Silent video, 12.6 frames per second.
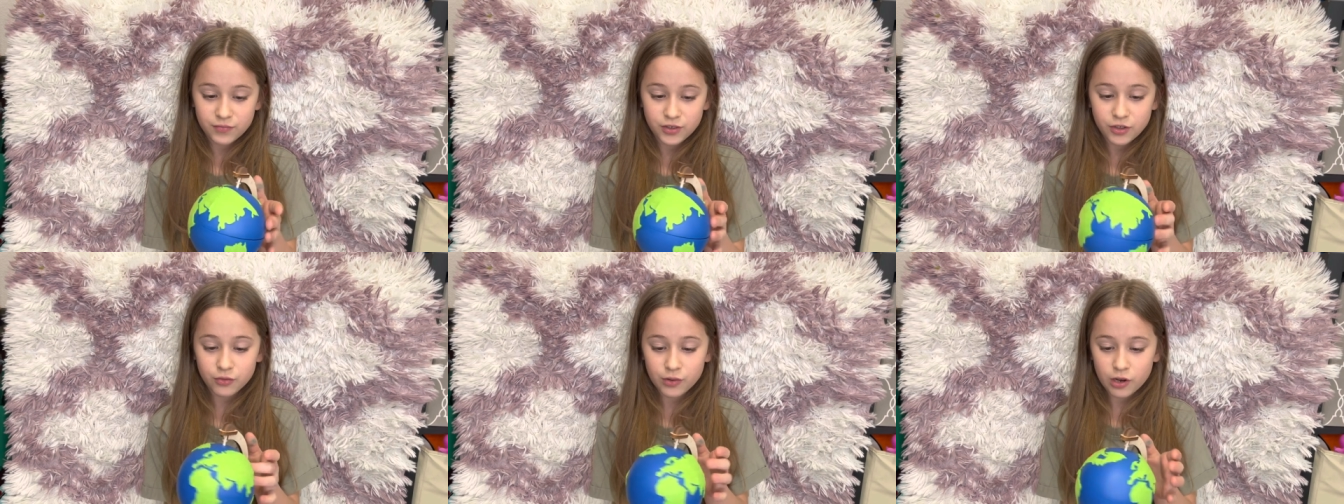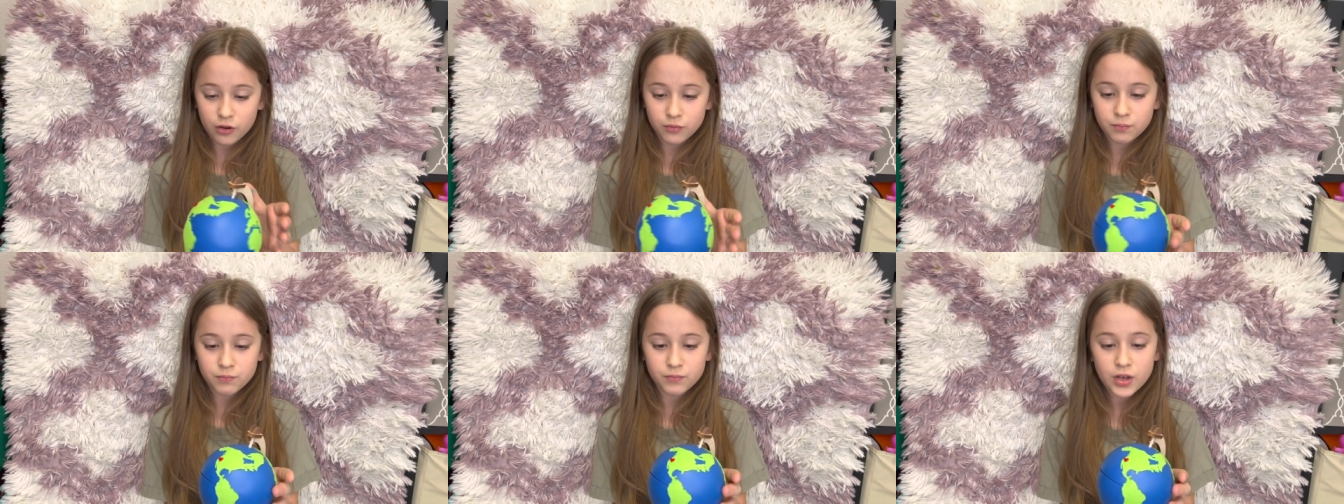your own.
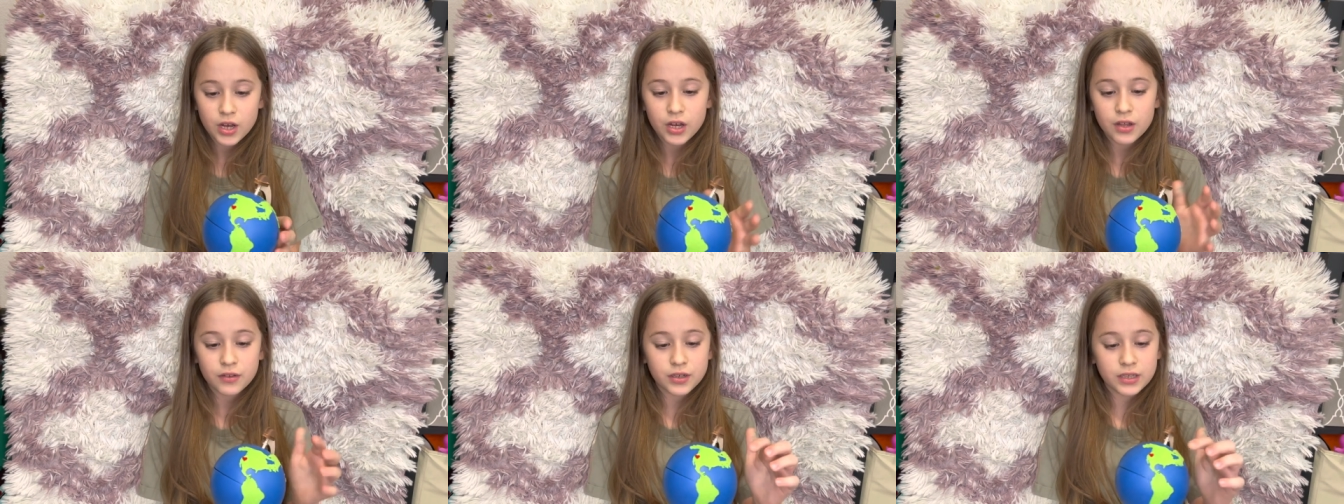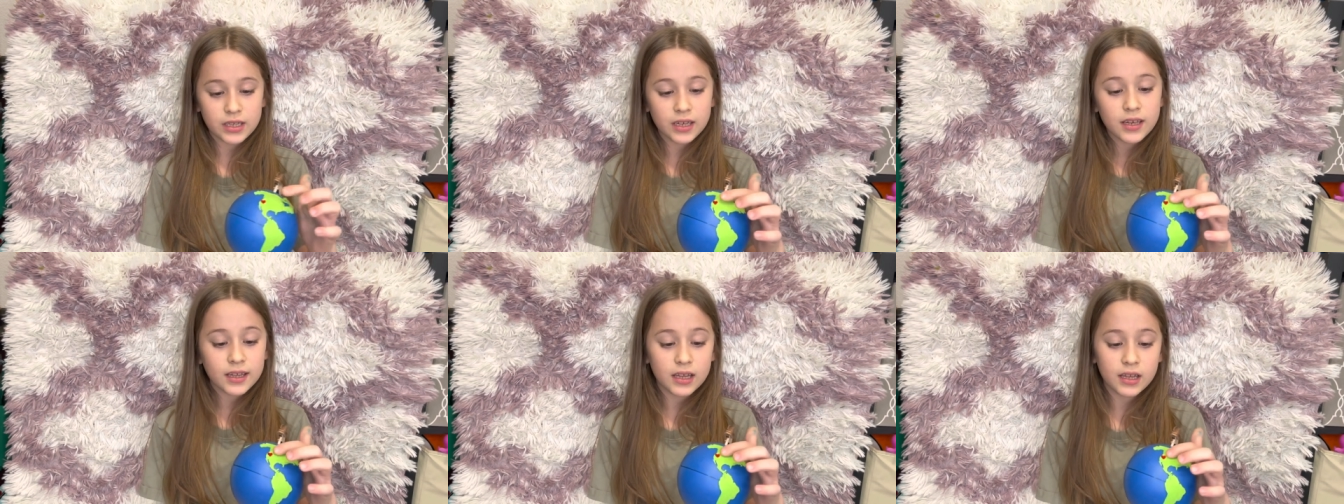There's
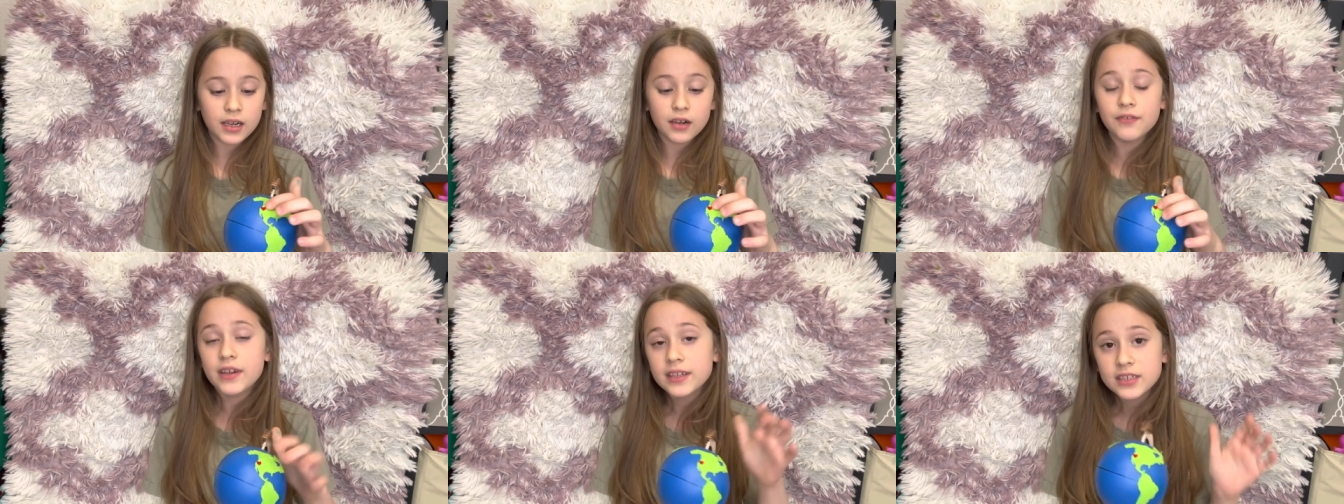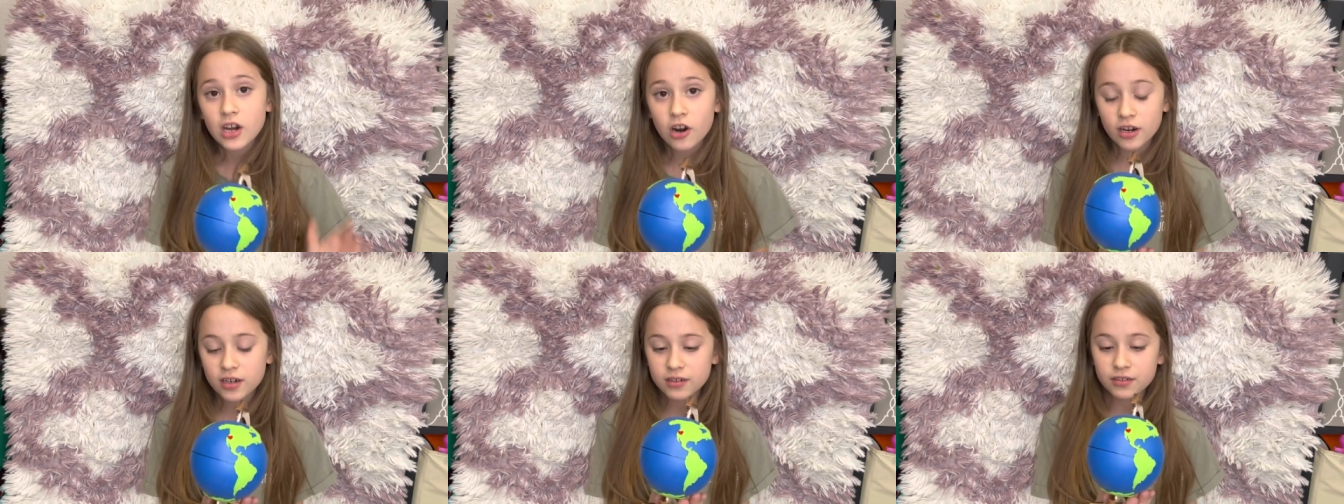like a little felt
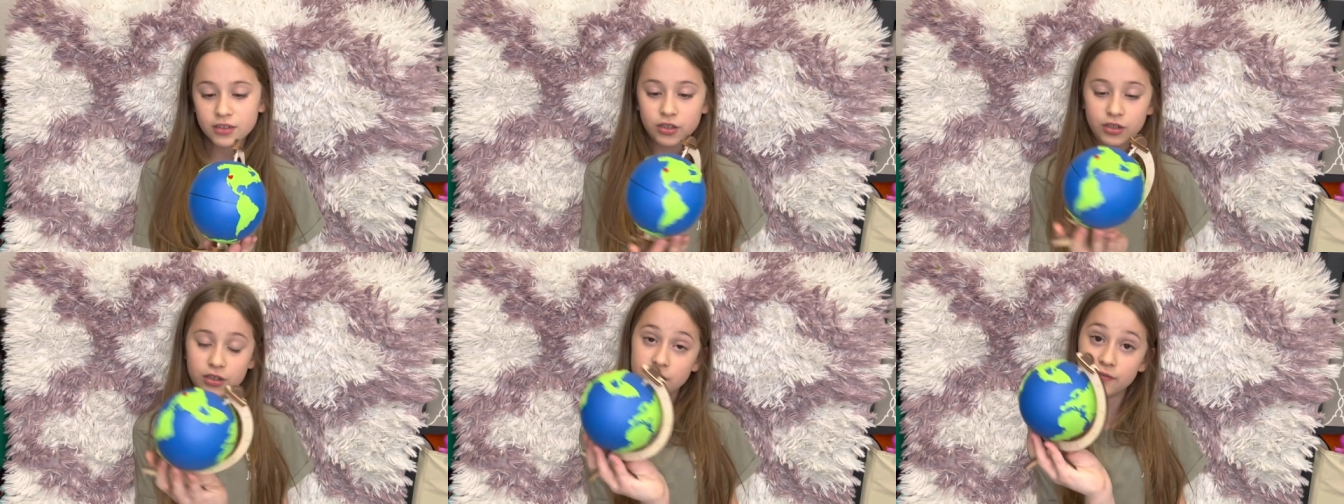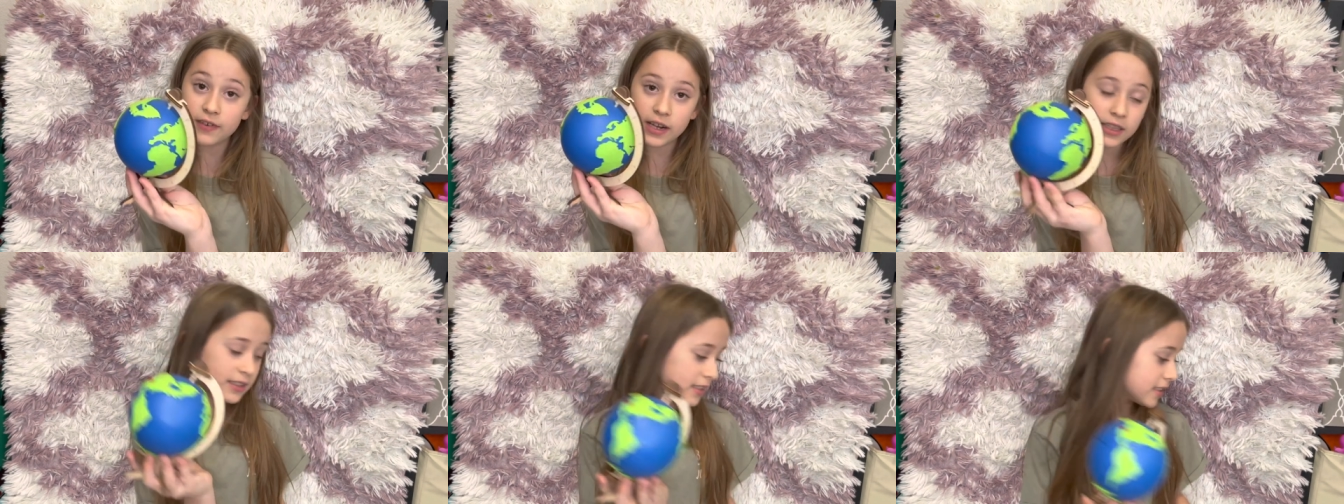heart, there's
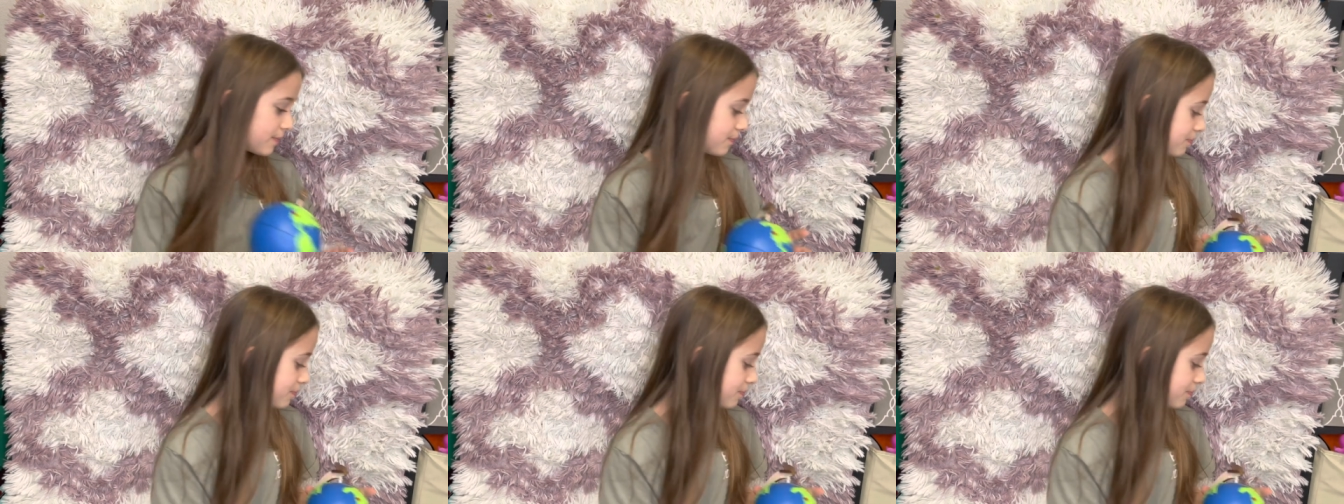felts.